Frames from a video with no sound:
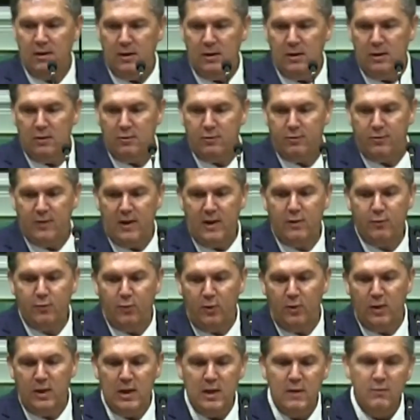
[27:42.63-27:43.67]
He's
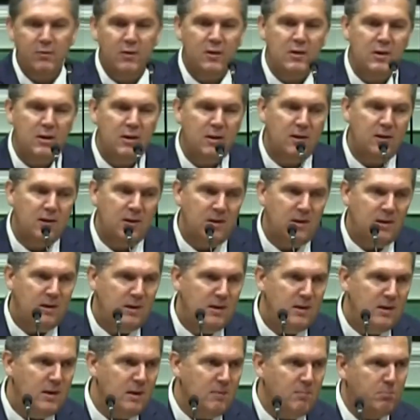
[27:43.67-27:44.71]
faithful even
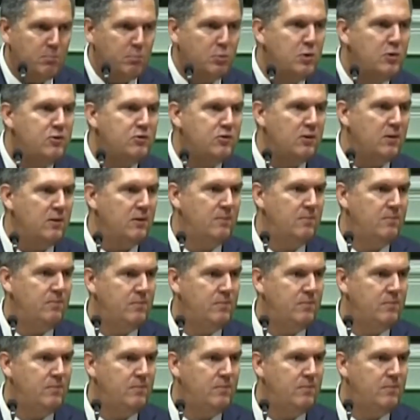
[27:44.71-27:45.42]
in prison.